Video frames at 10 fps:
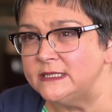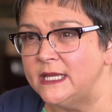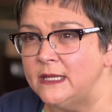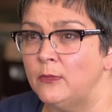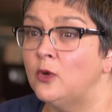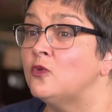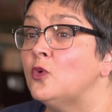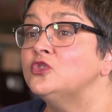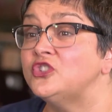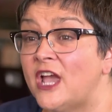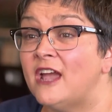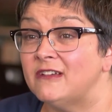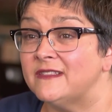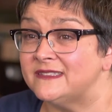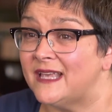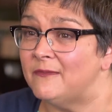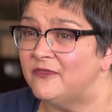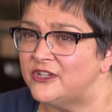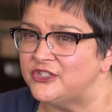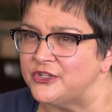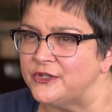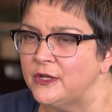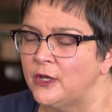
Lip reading: team who are all sharing the same vision,